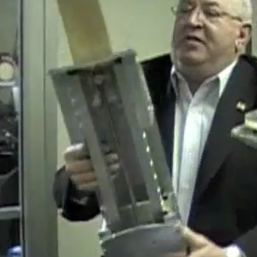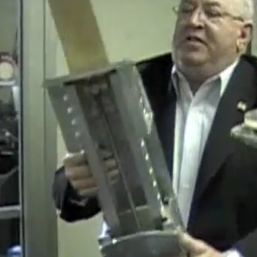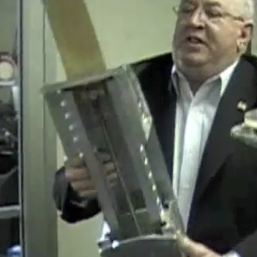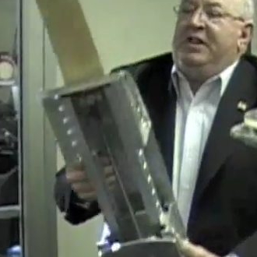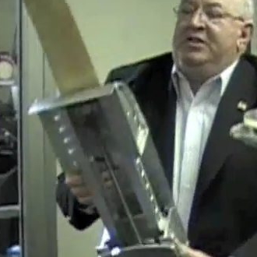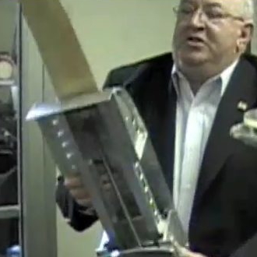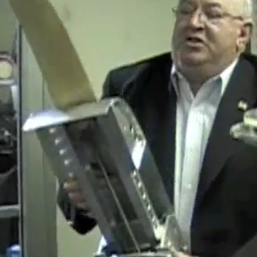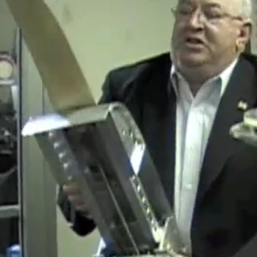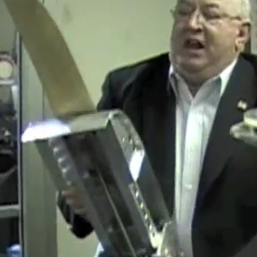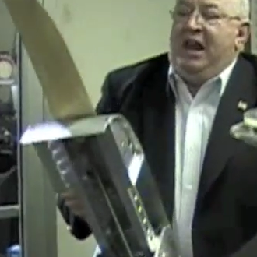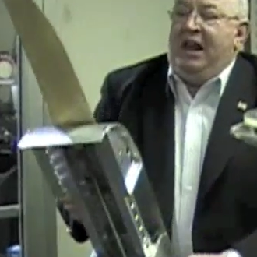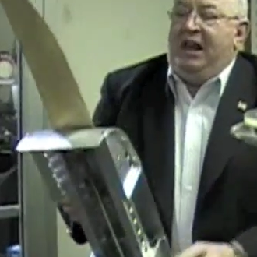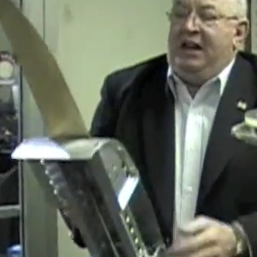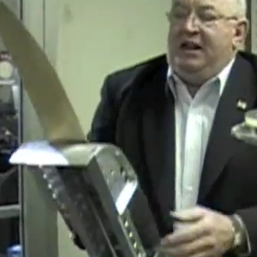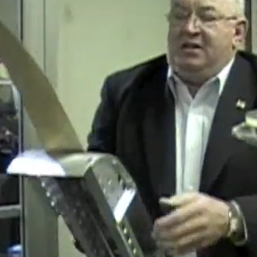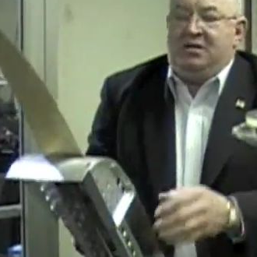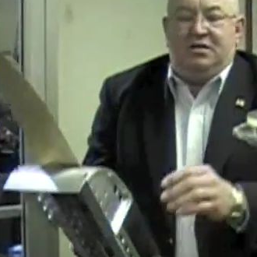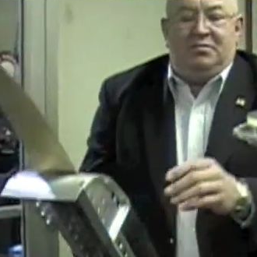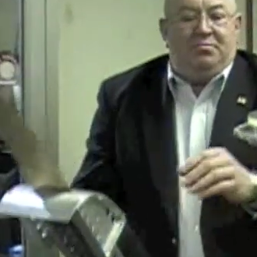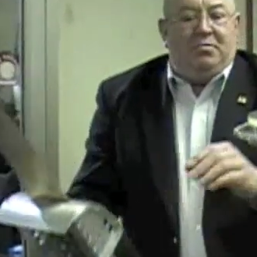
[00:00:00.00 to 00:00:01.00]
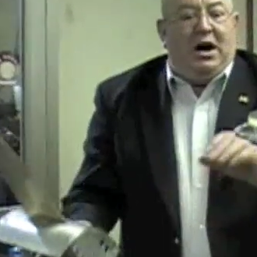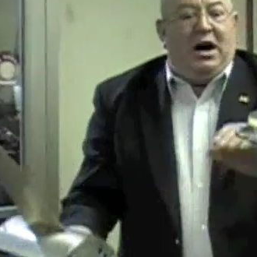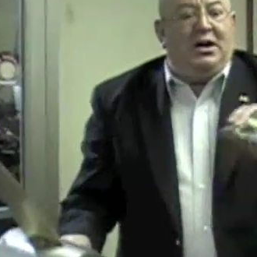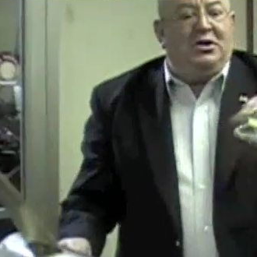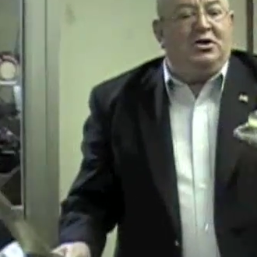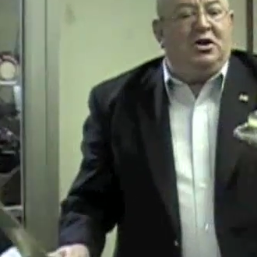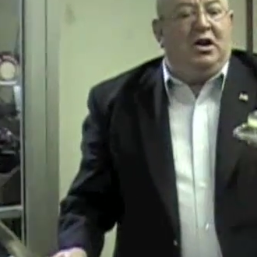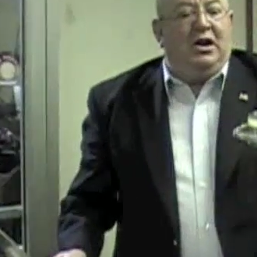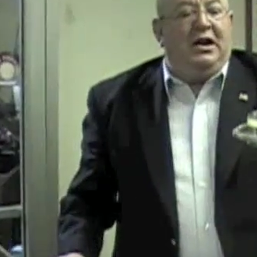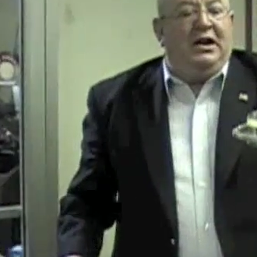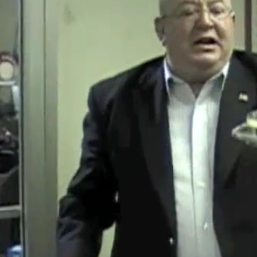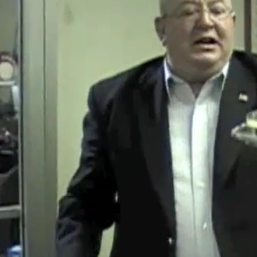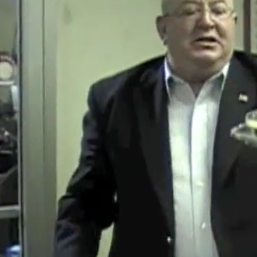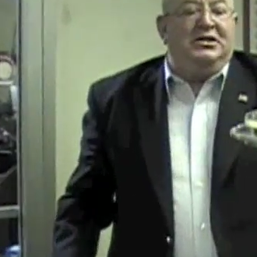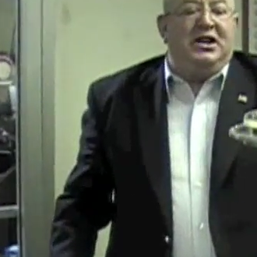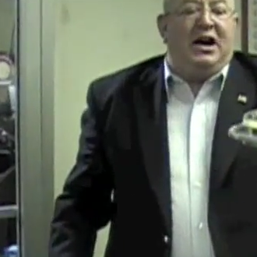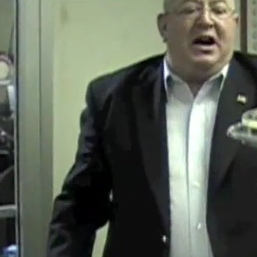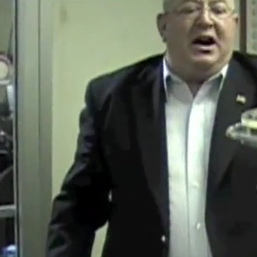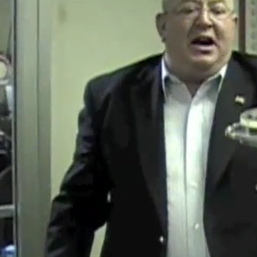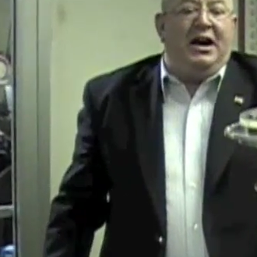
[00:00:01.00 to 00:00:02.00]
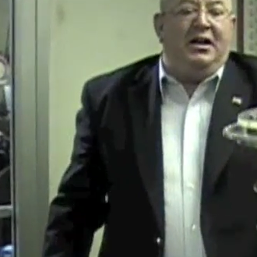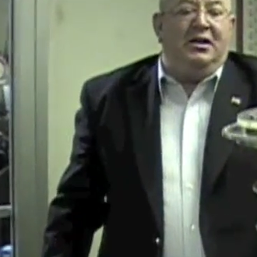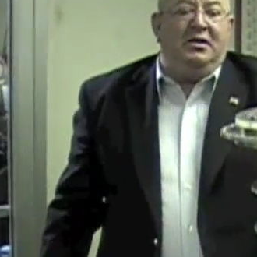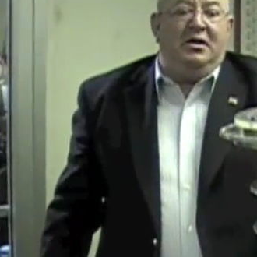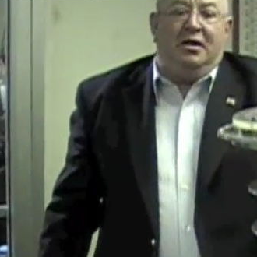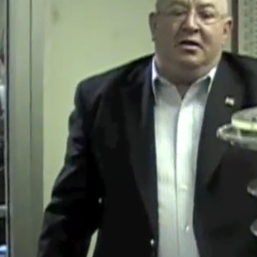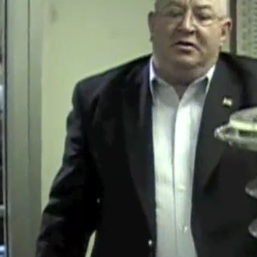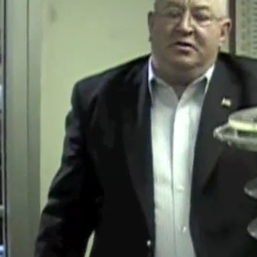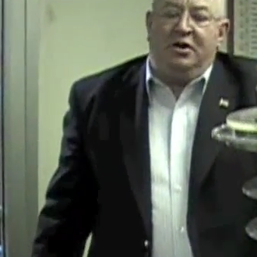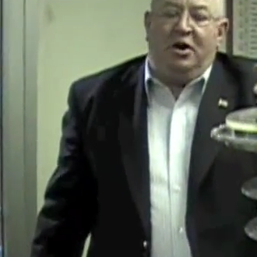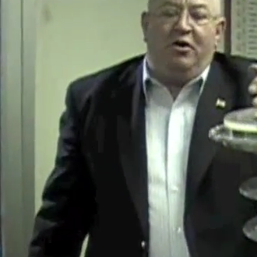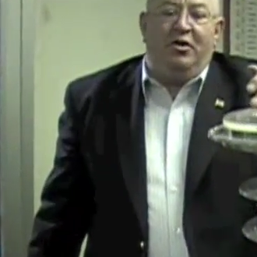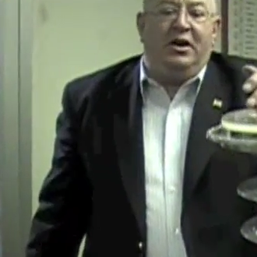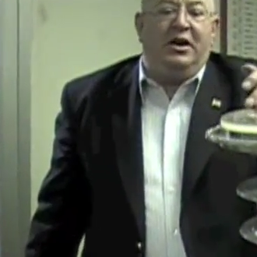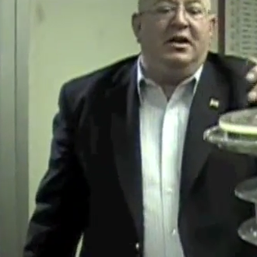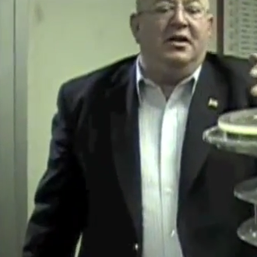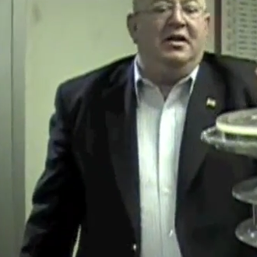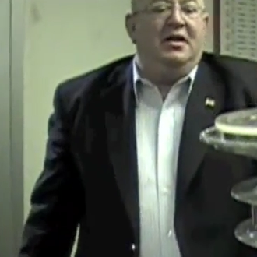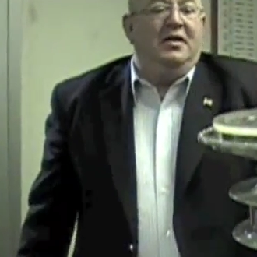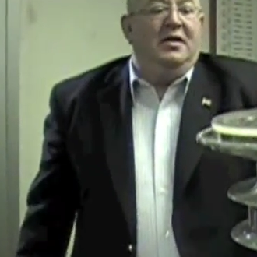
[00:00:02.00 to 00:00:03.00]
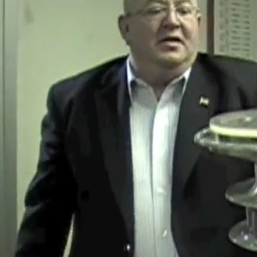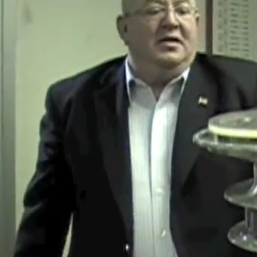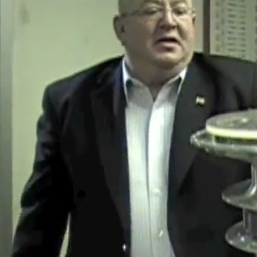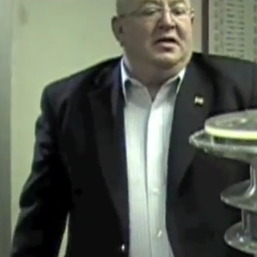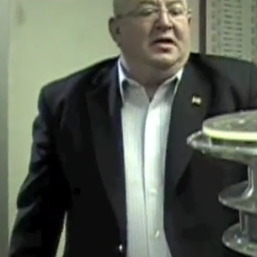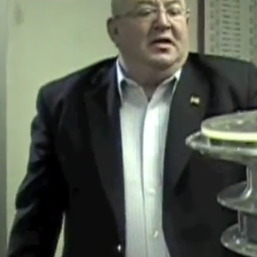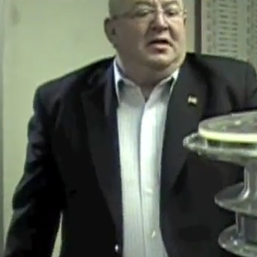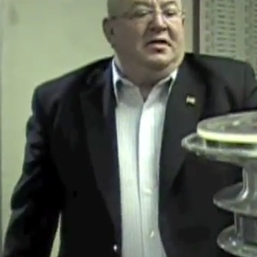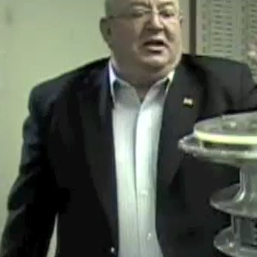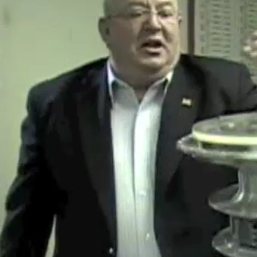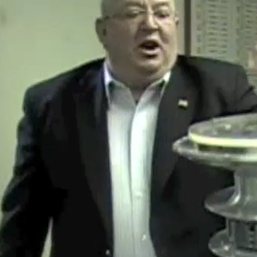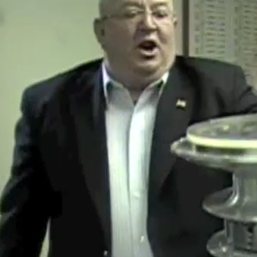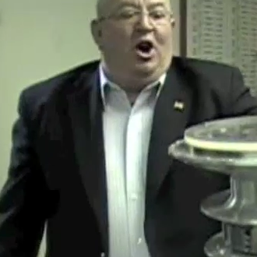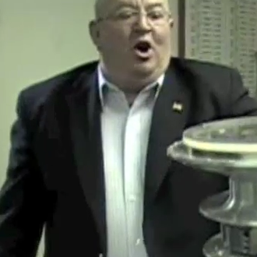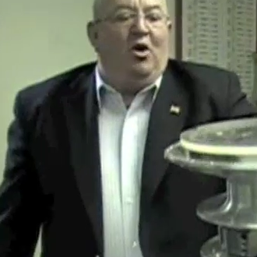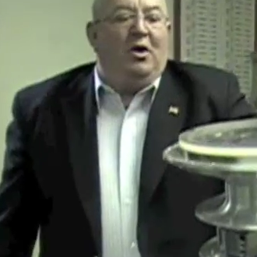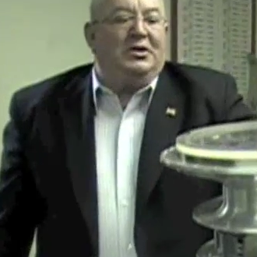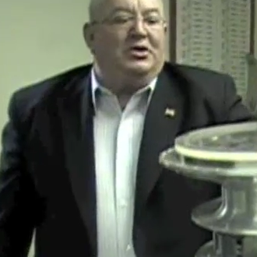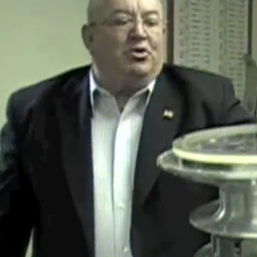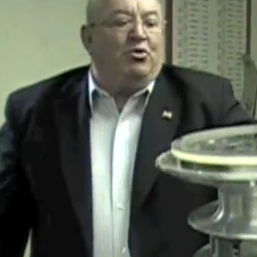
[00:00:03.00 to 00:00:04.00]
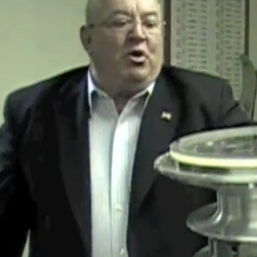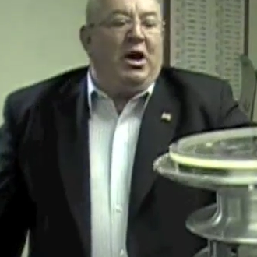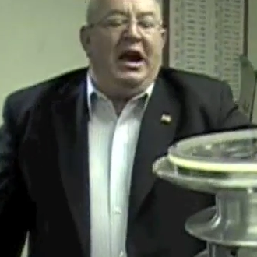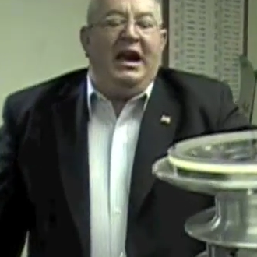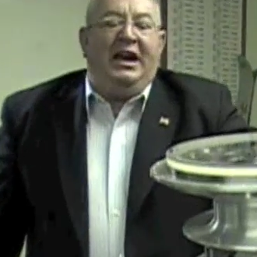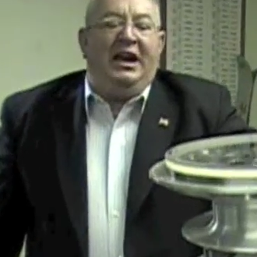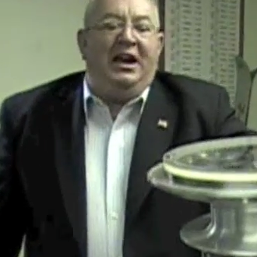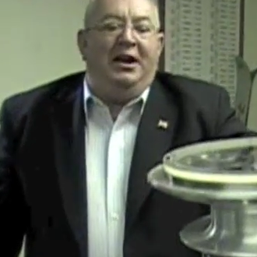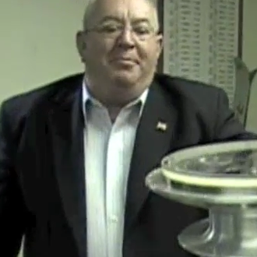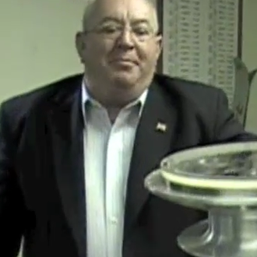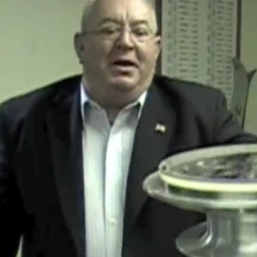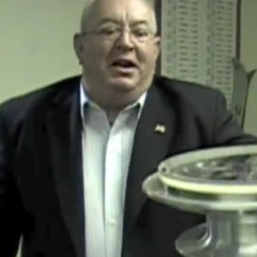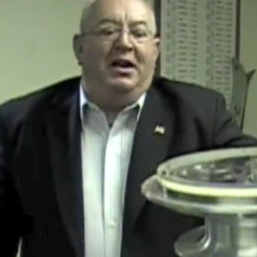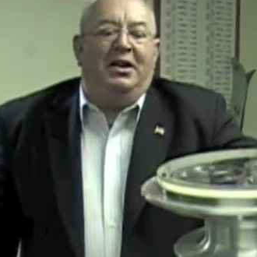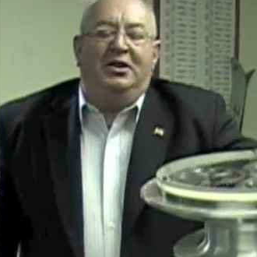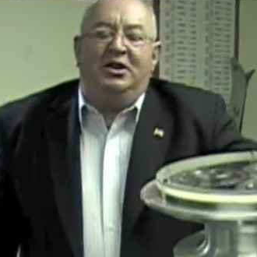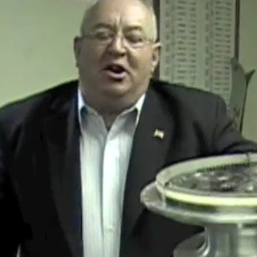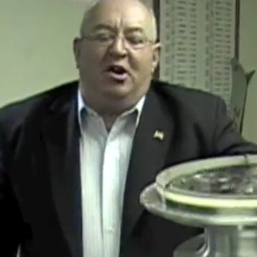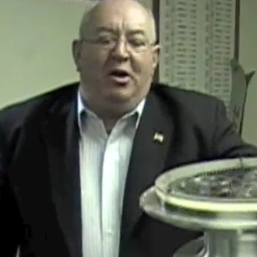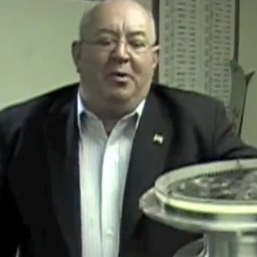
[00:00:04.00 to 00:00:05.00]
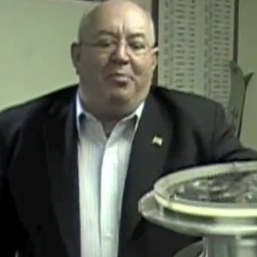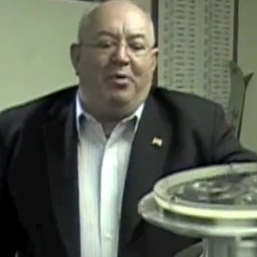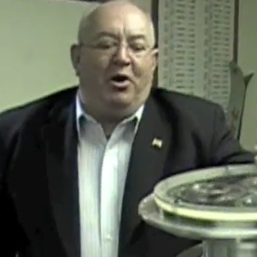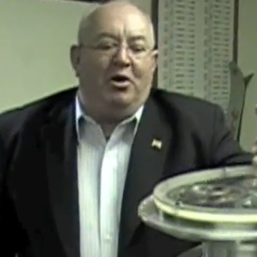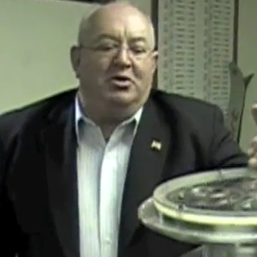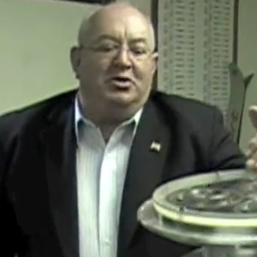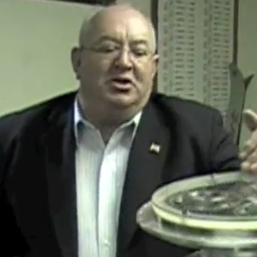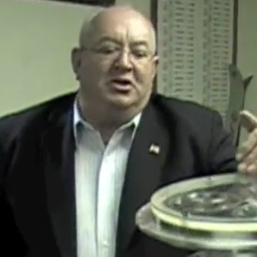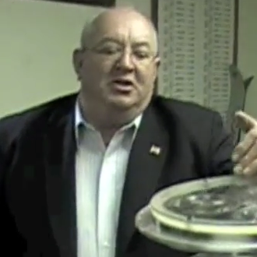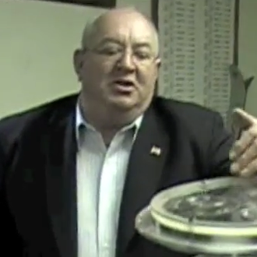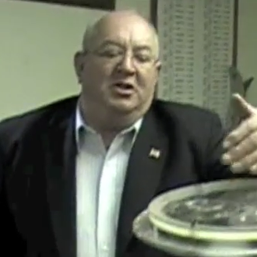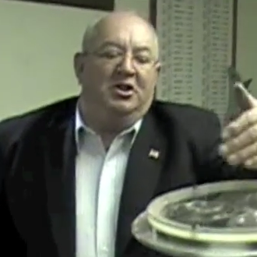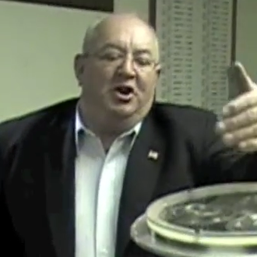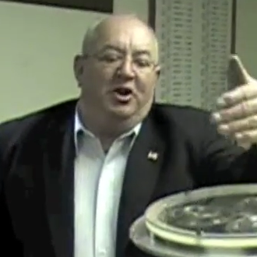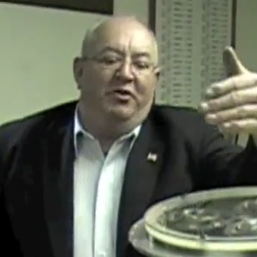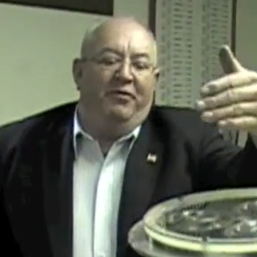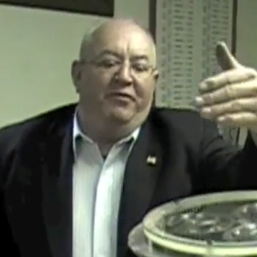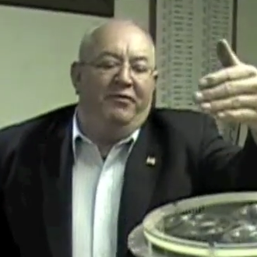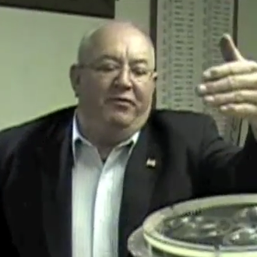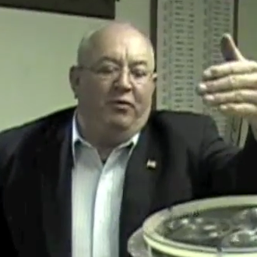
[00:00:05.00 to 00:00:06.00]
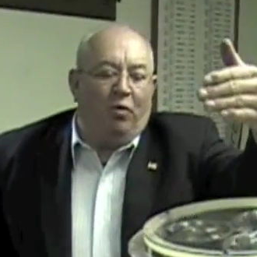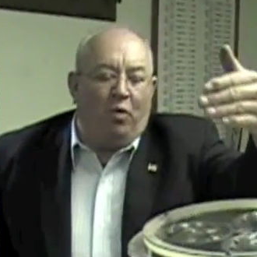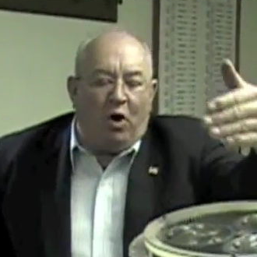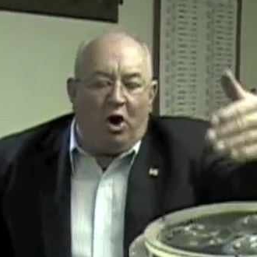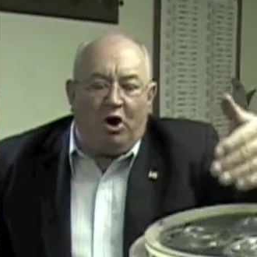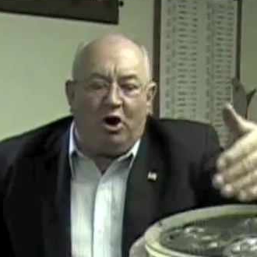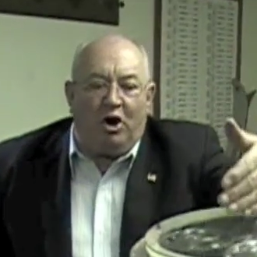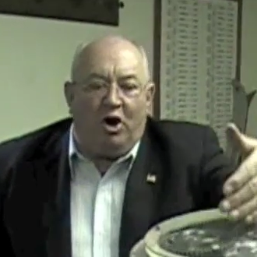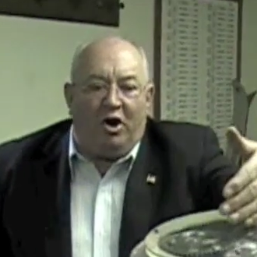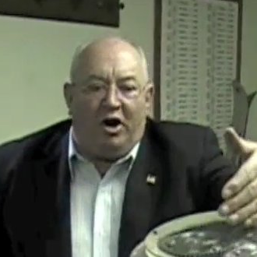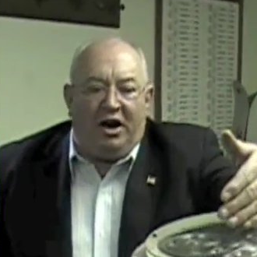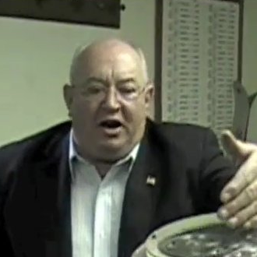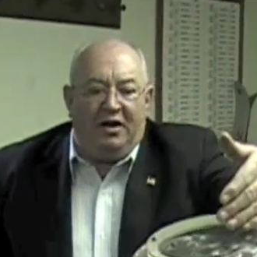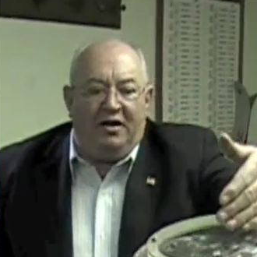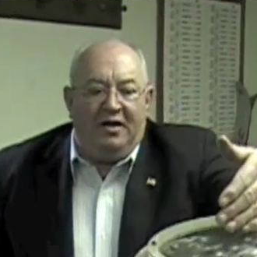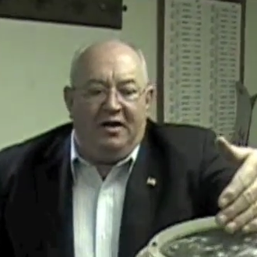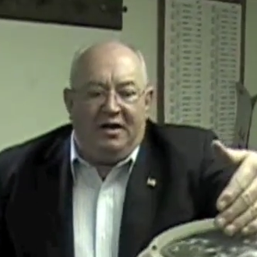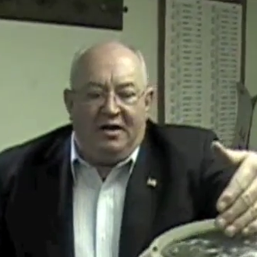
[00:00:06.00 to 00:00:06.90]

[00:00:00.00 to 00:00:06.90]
This thing is modularly designed so that the lowest ranking military person could work on it.